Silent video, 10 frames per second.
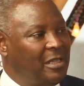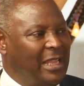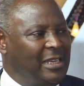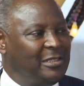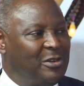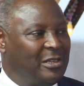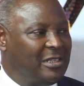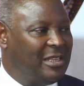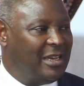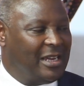that is not
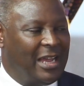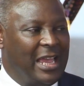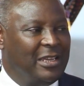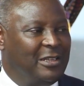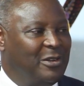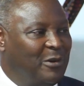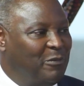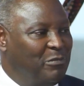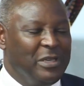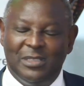the kind
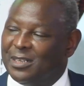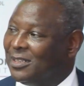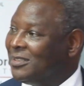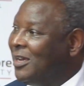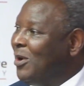of business.